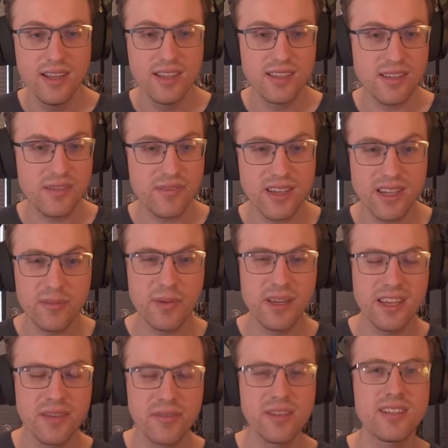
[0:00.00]
So I think I'll be
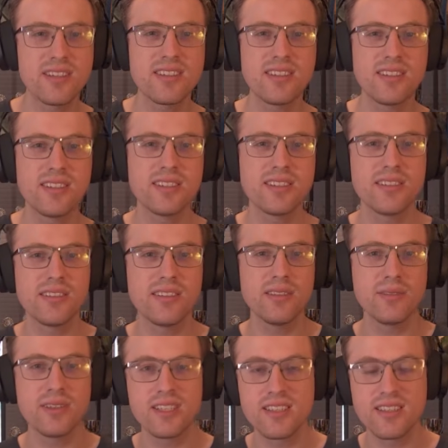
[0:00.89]
giving this card
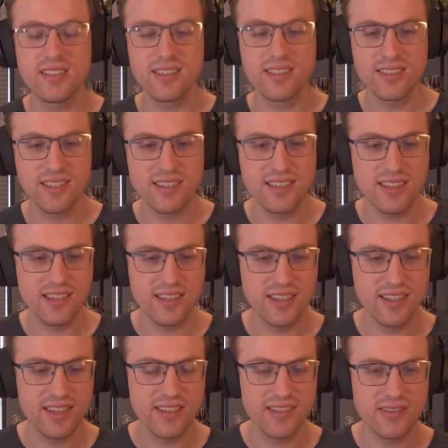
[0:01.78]
3 stars. It's
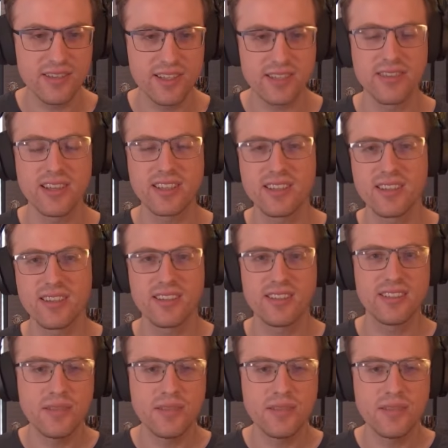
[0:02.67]
a Resurrect card.